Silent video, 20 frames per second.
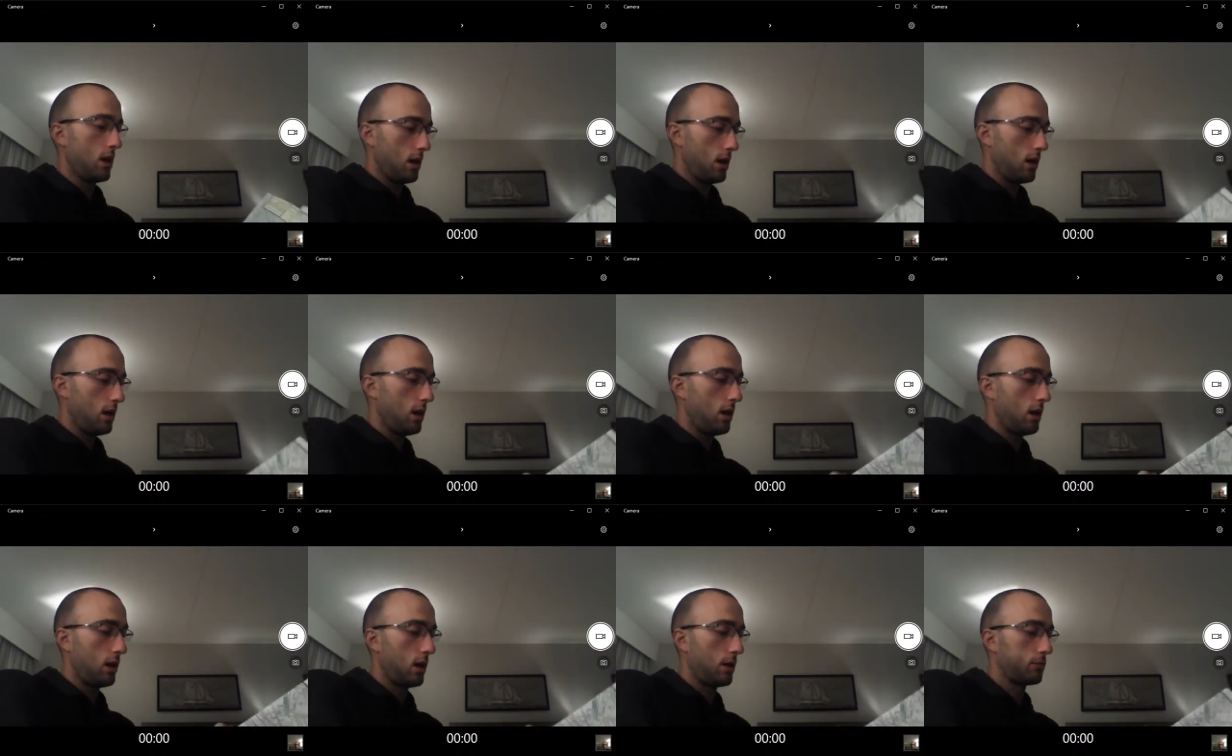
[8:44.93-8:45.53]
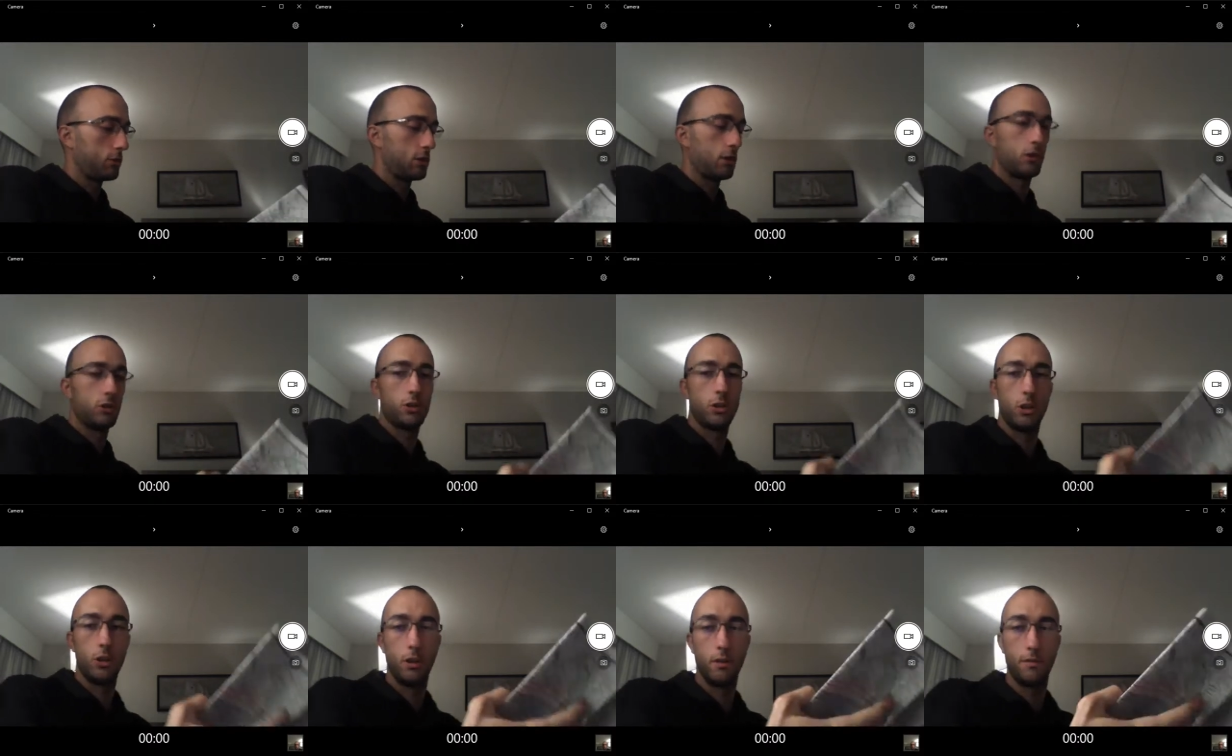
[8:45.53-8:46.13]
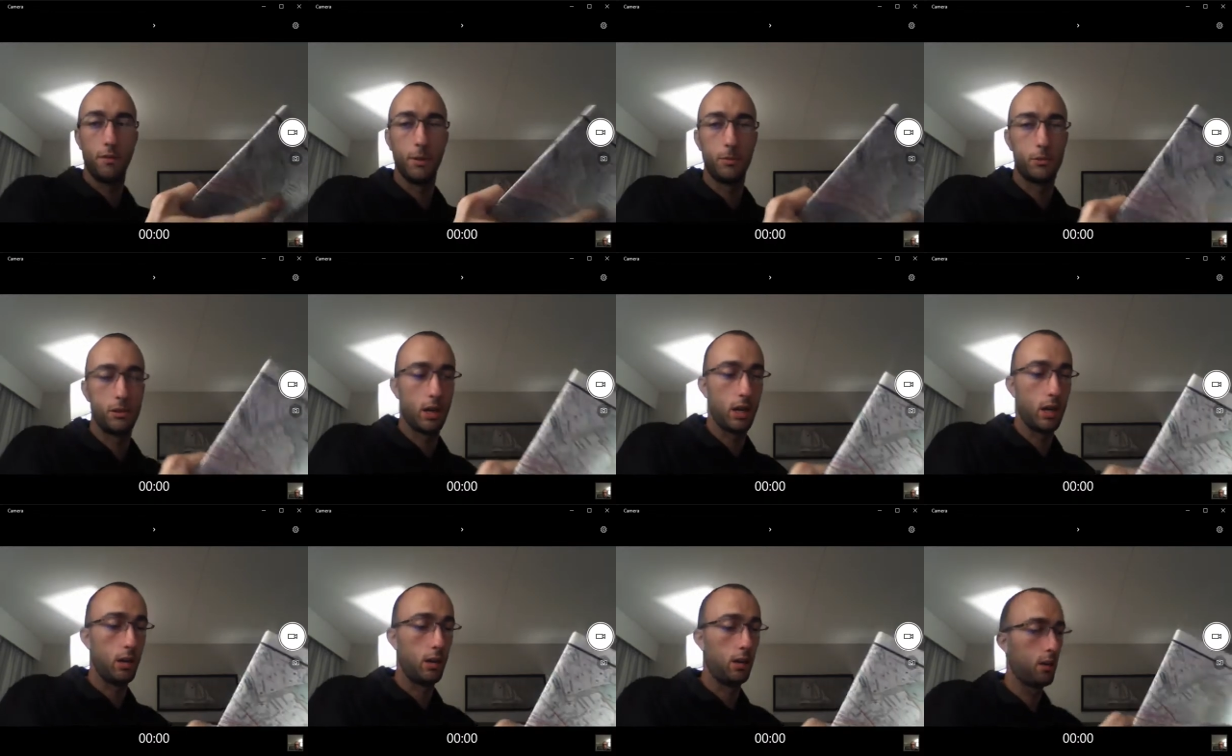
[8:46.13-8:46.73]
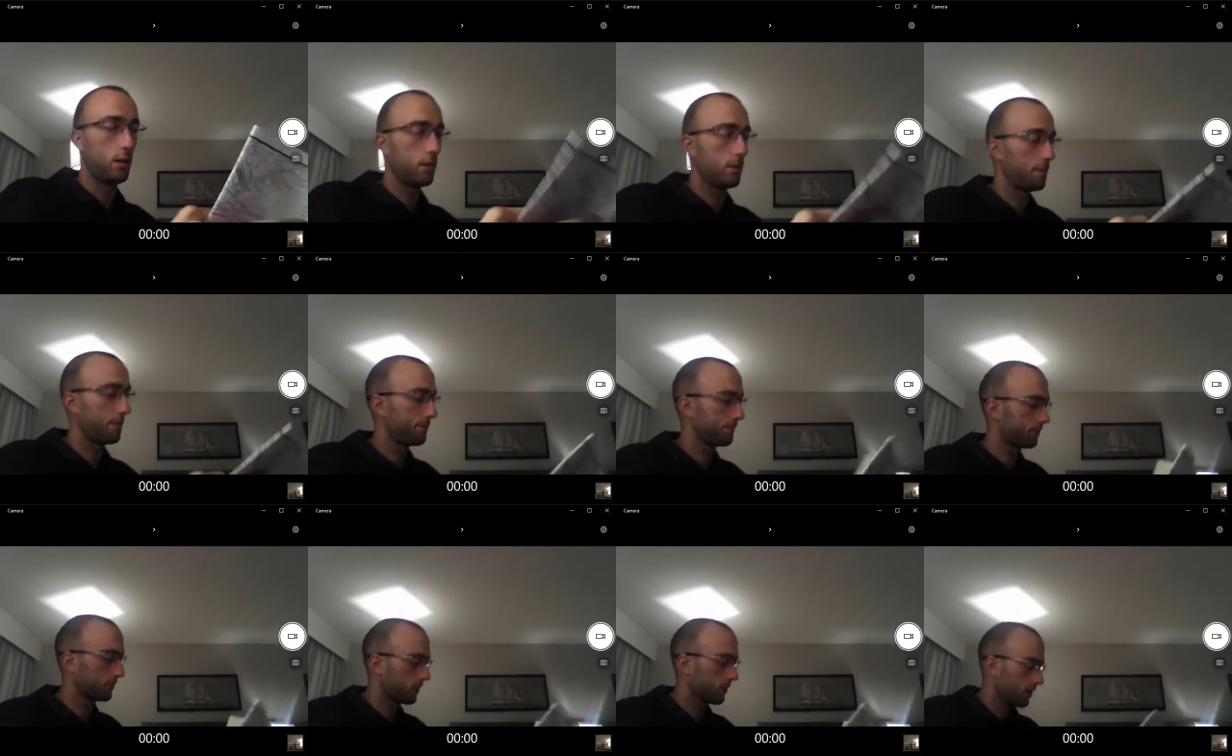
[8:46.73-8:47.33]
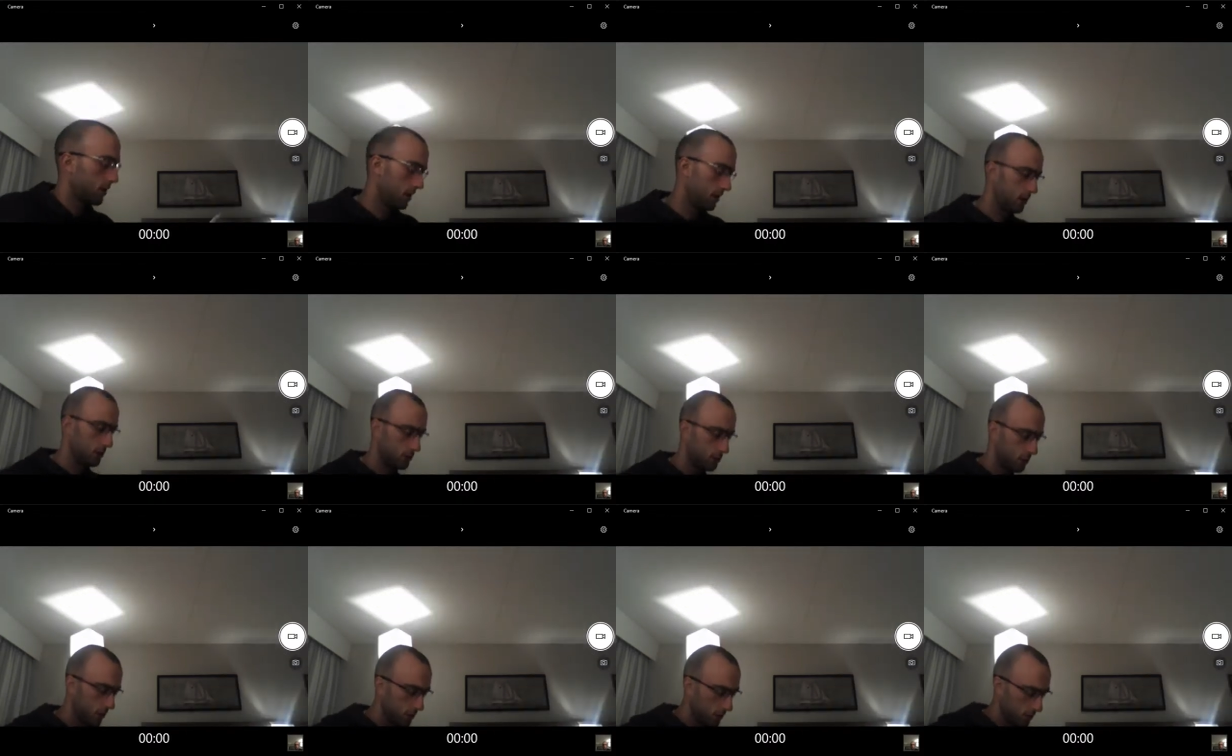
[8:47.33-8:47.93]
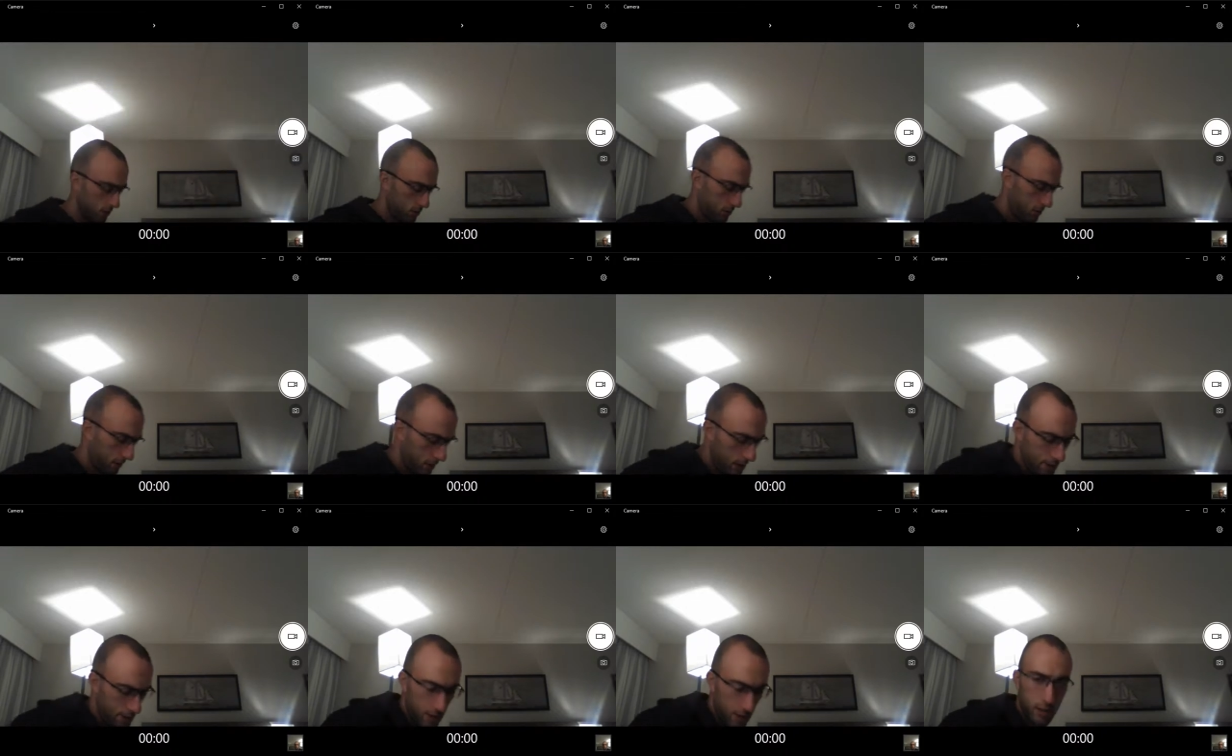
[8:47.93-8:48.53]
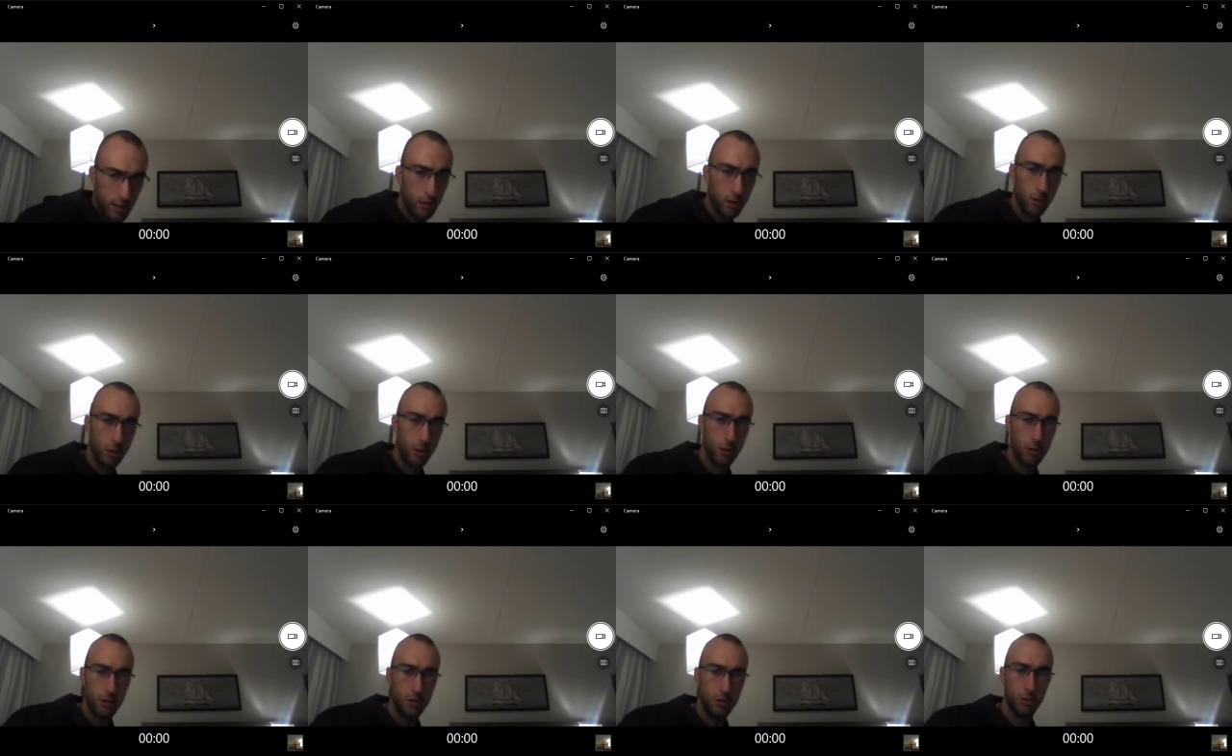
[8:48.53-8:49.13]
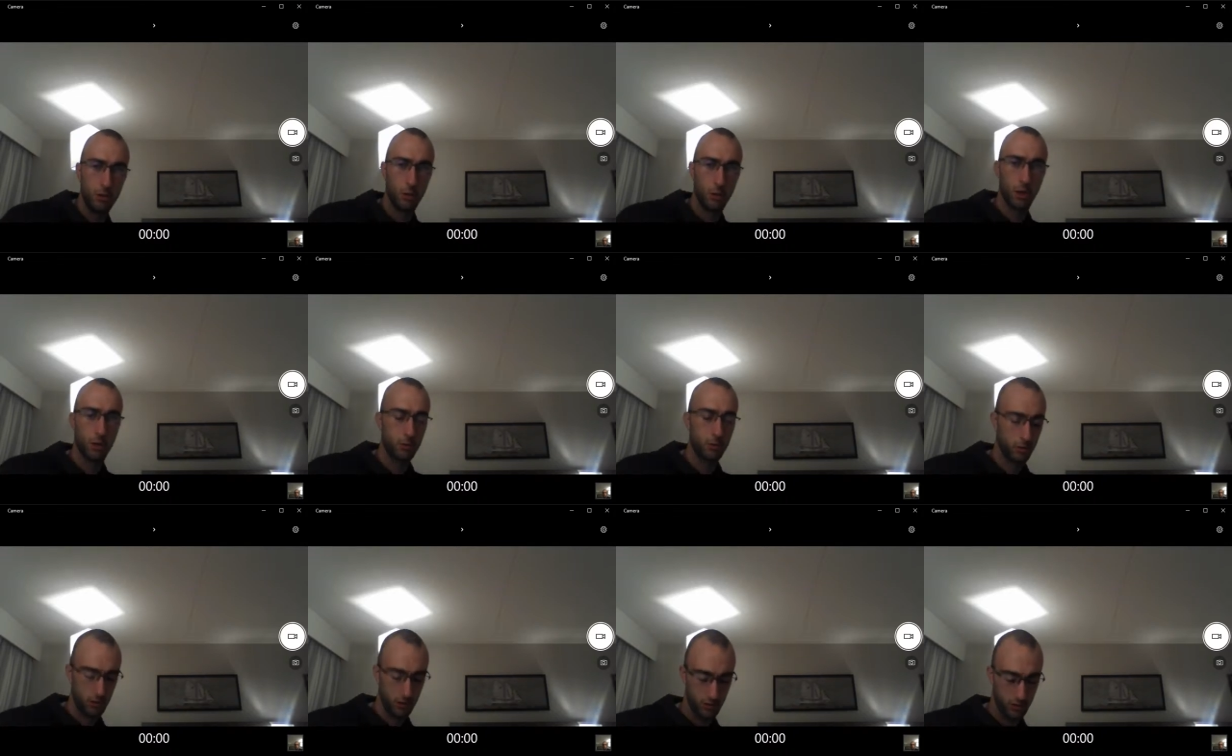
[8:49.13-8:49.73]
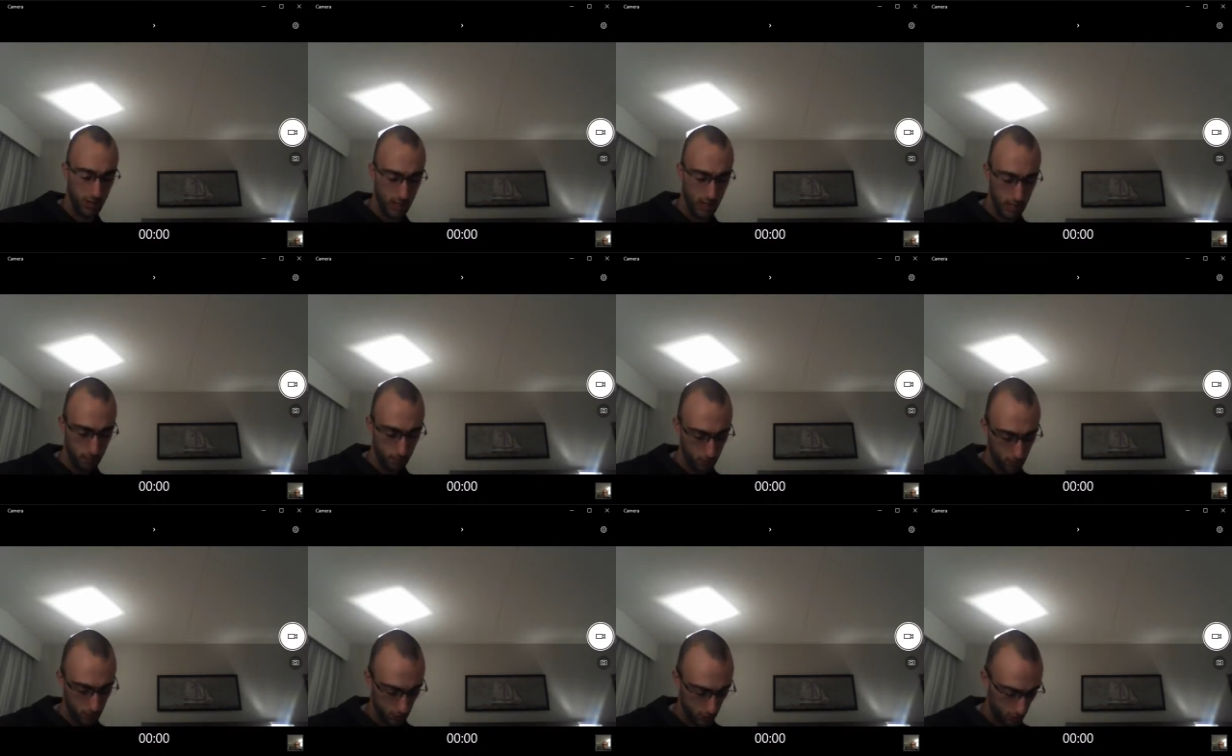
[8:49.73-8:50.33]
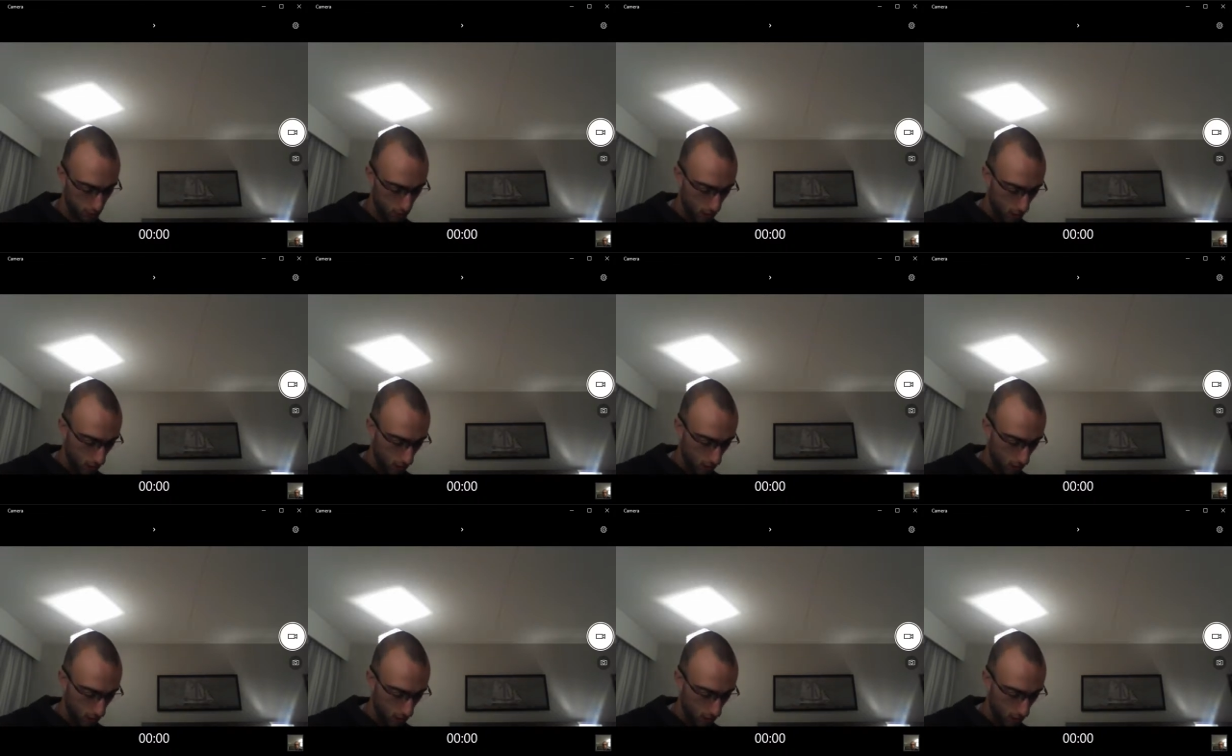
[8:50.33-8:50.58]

And I'm just going to show you the flip side. So the way that they did New York, New York was the same. They just